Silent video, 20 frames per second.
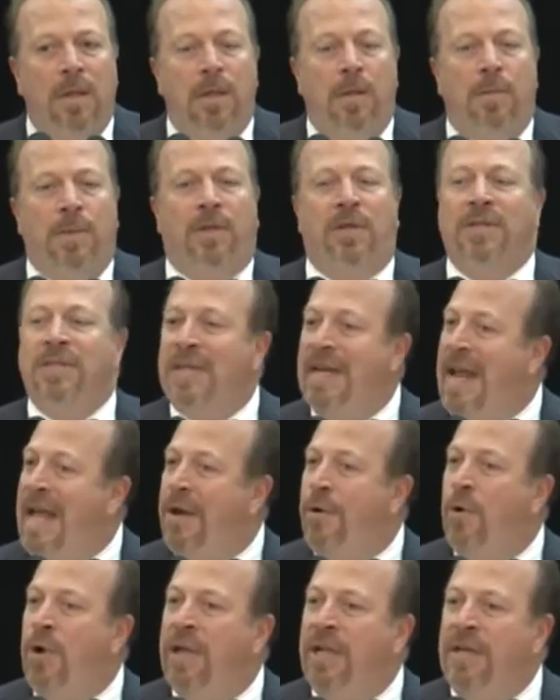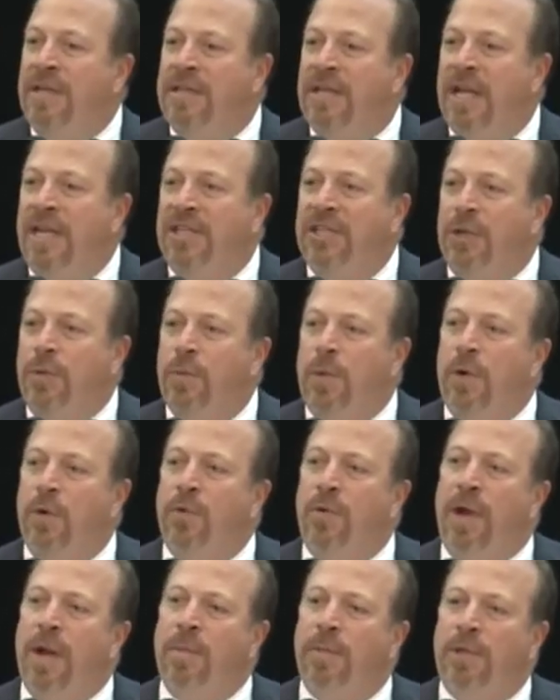Because of that organization, we
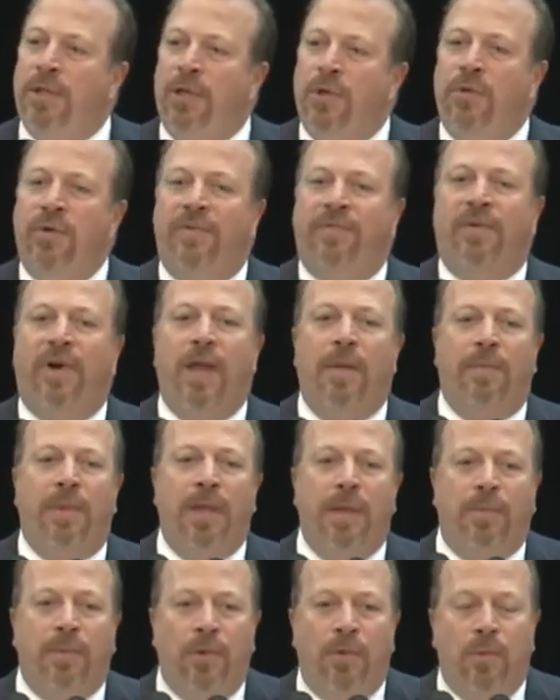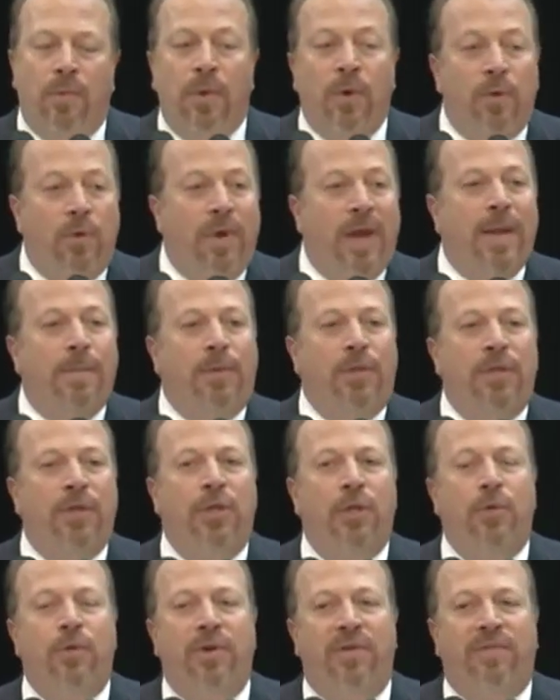were able to unify people. We were able to
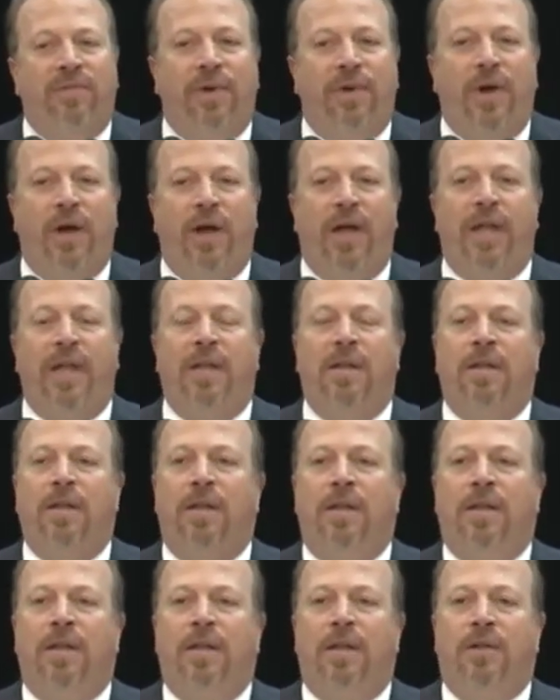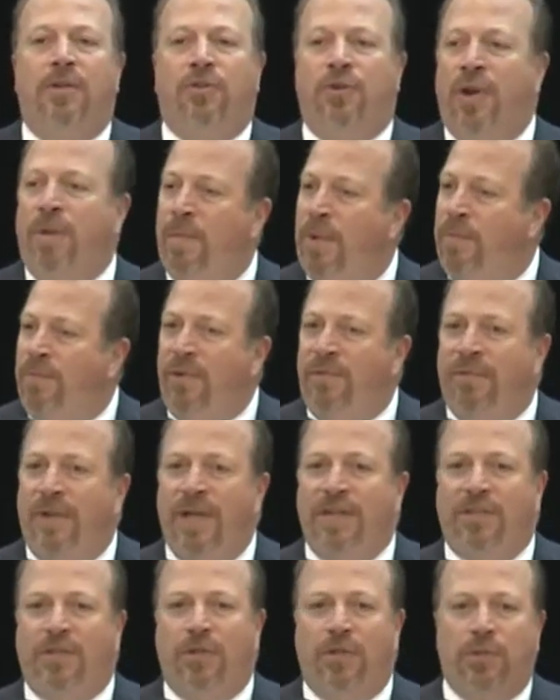unify treatment
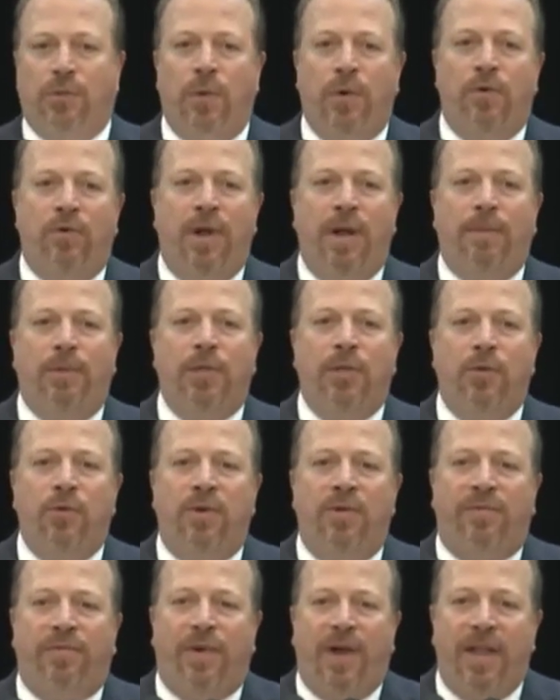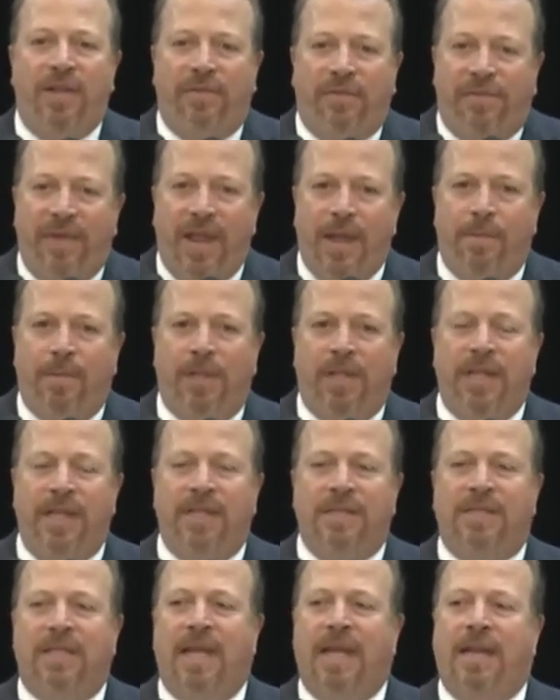professionals. We were able to unify
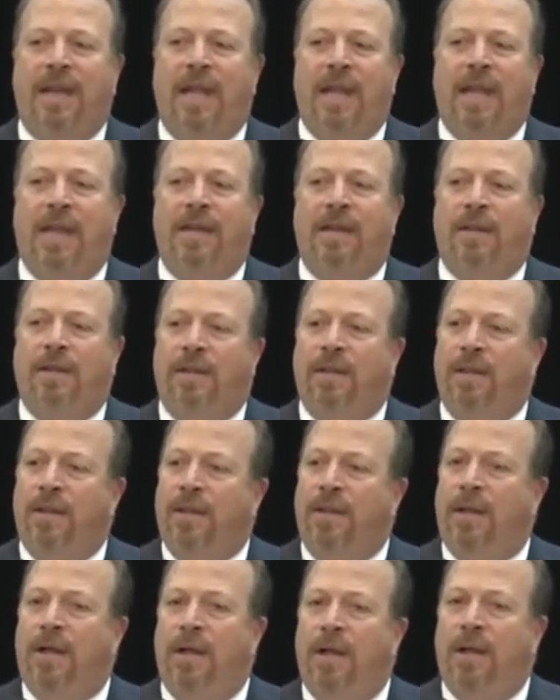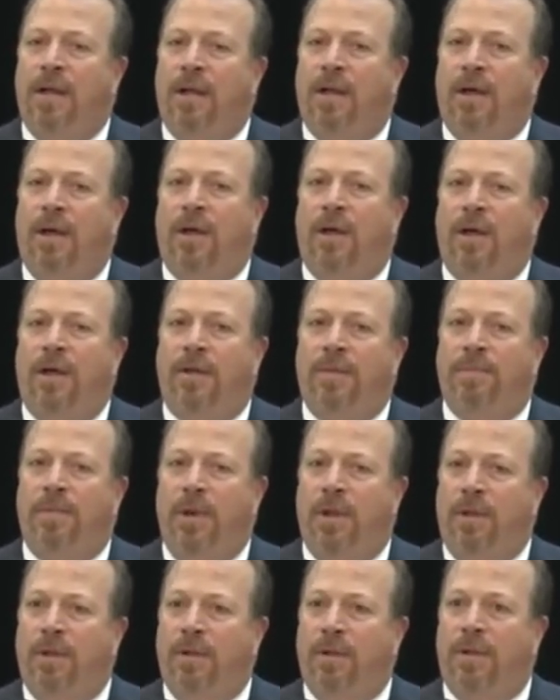families that had
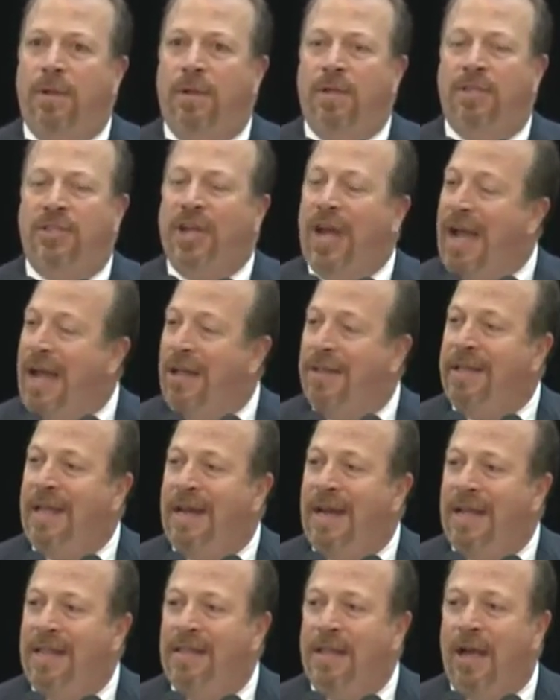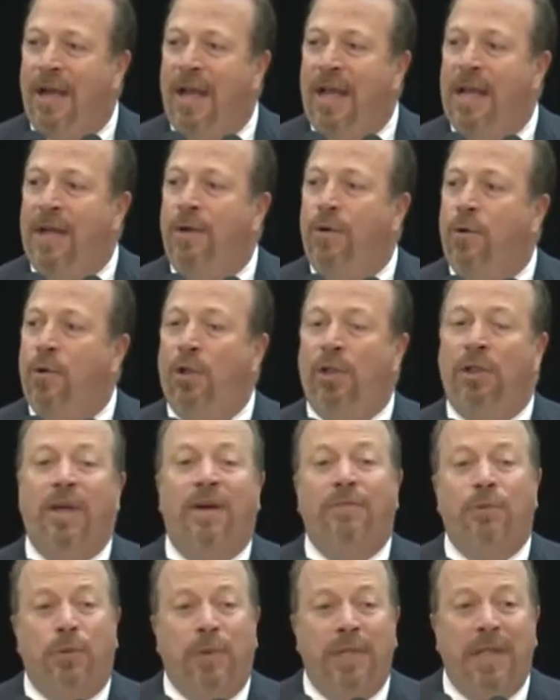a child that had died or a
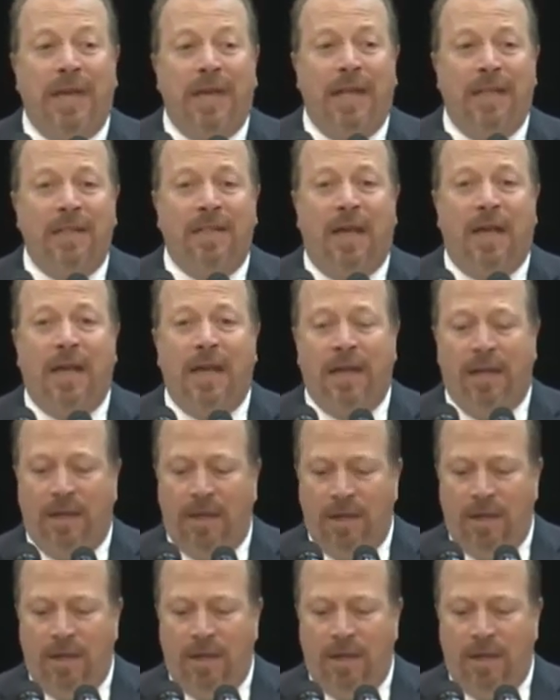loved one that had died,